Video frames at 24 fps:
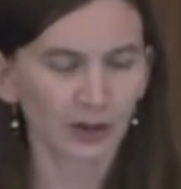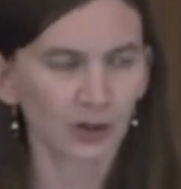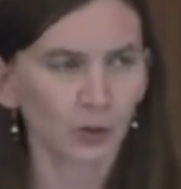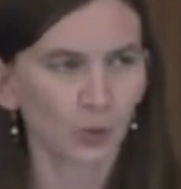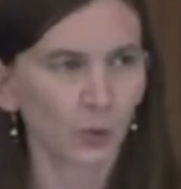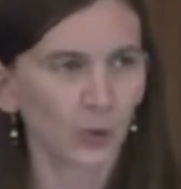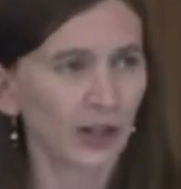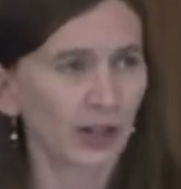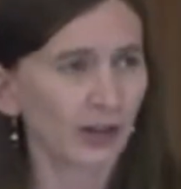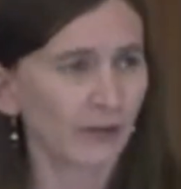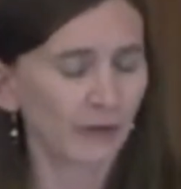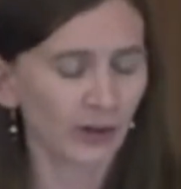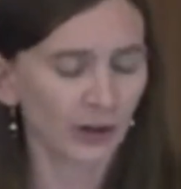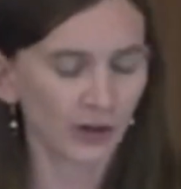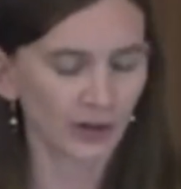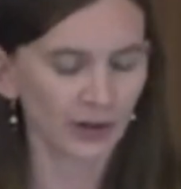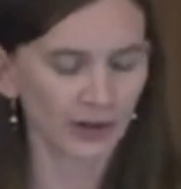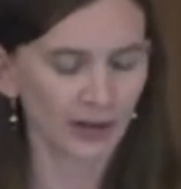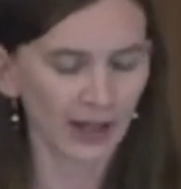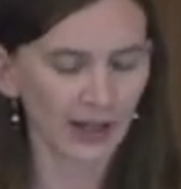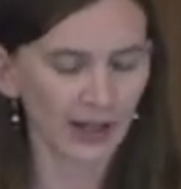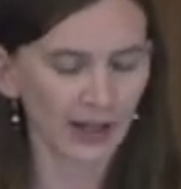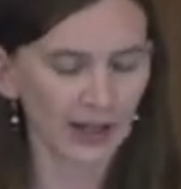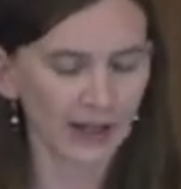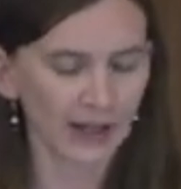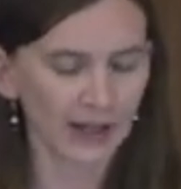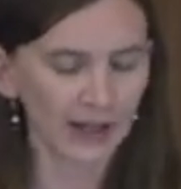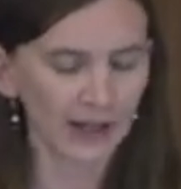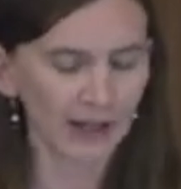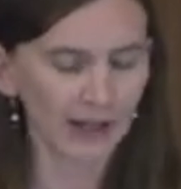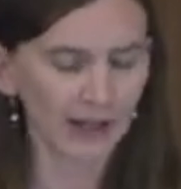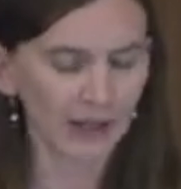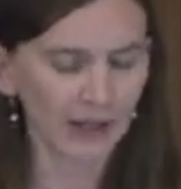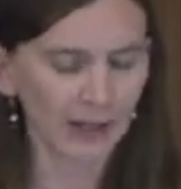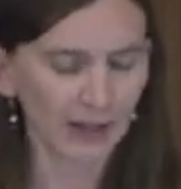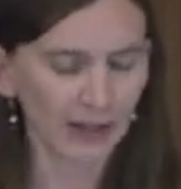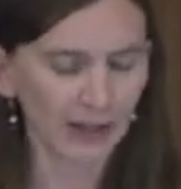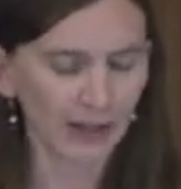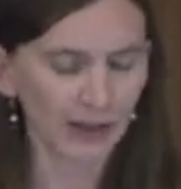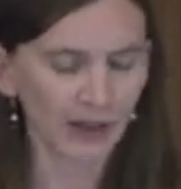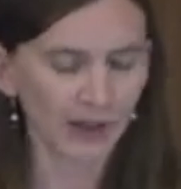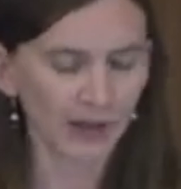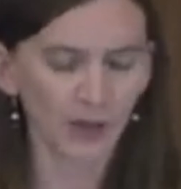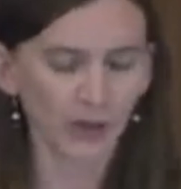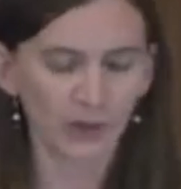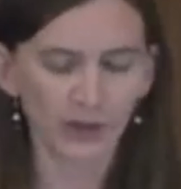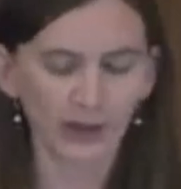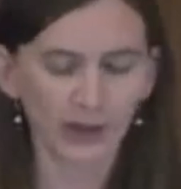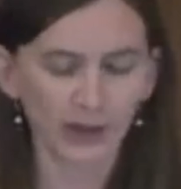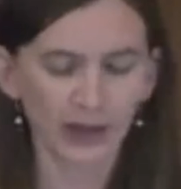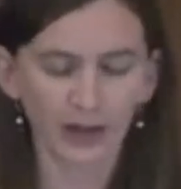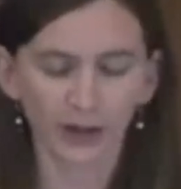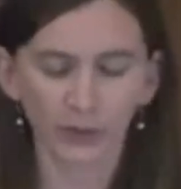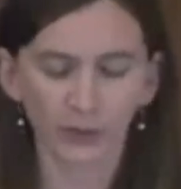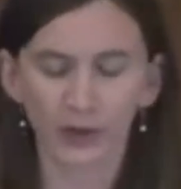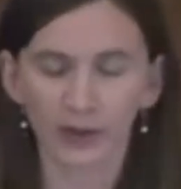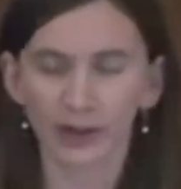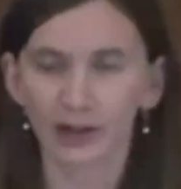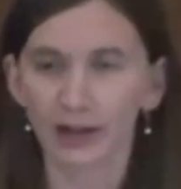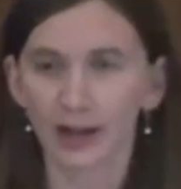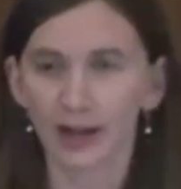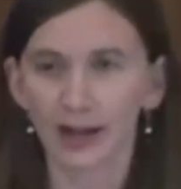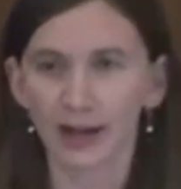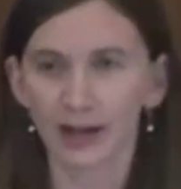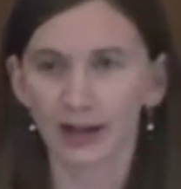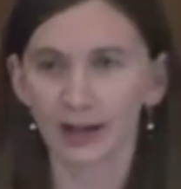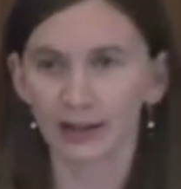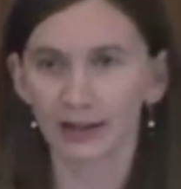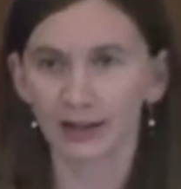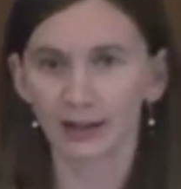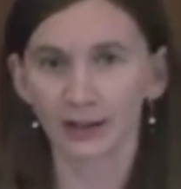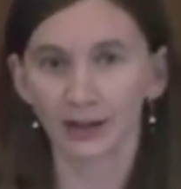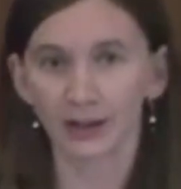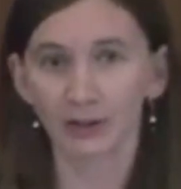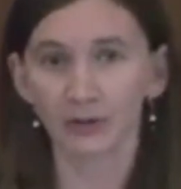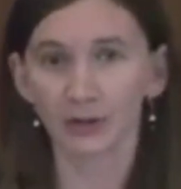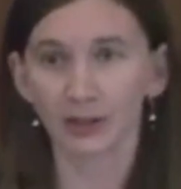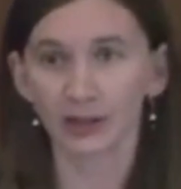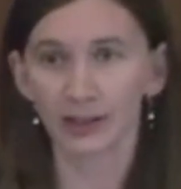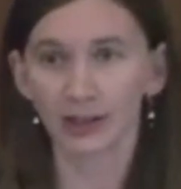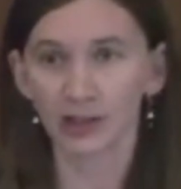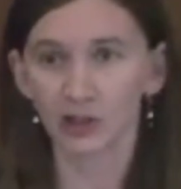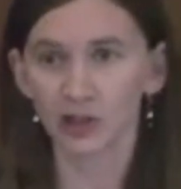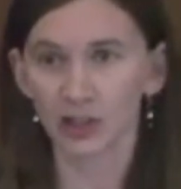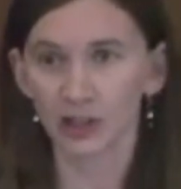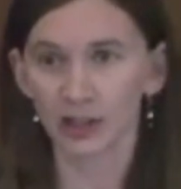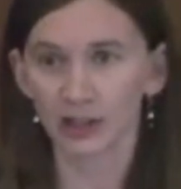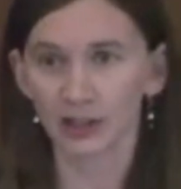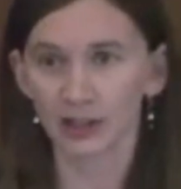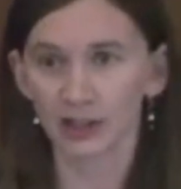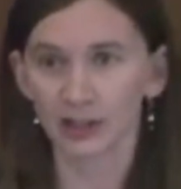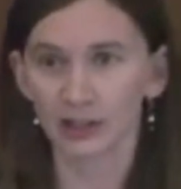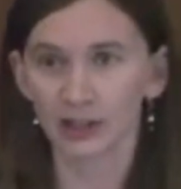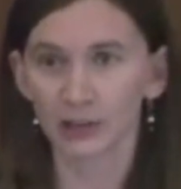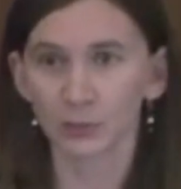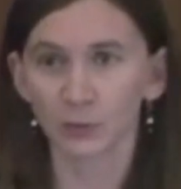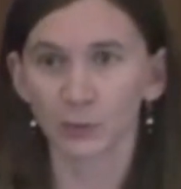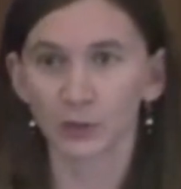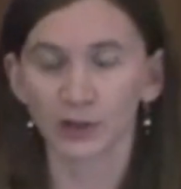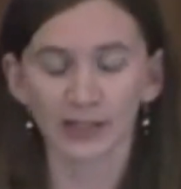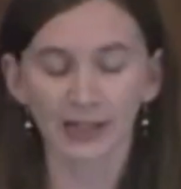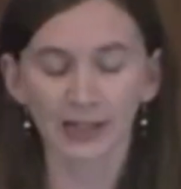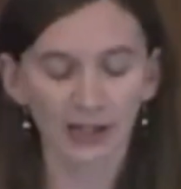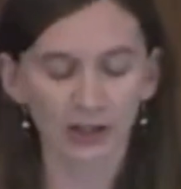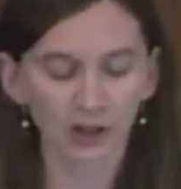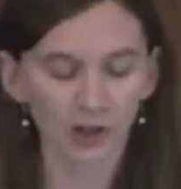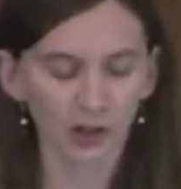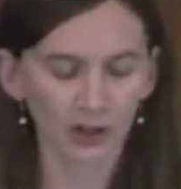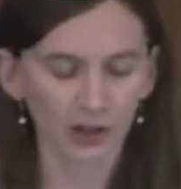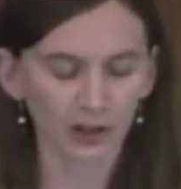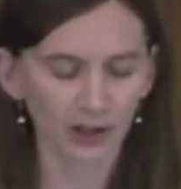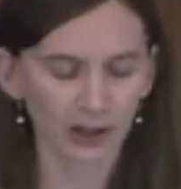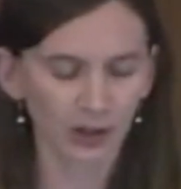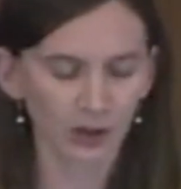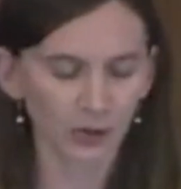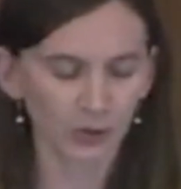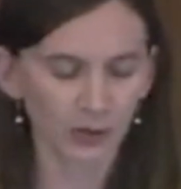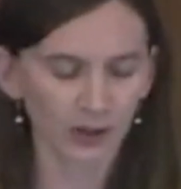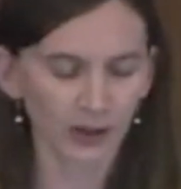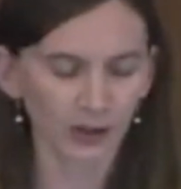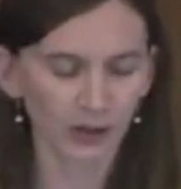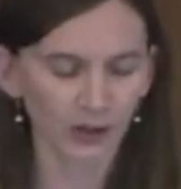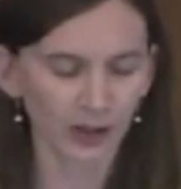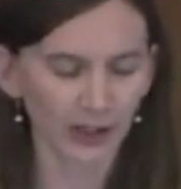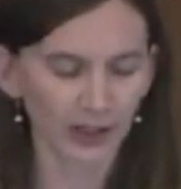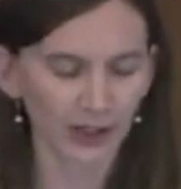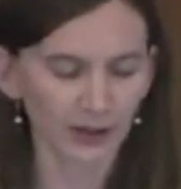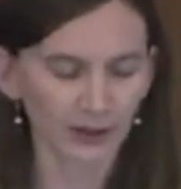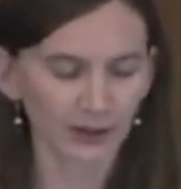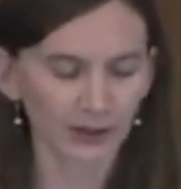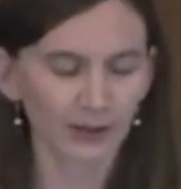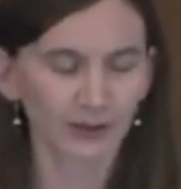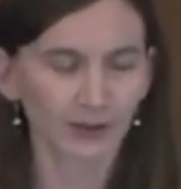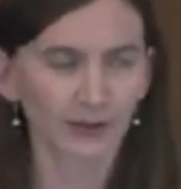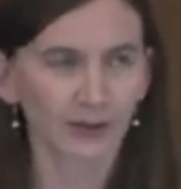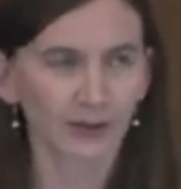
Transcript: we have learned that anything associated with God and religion is potentially triggering.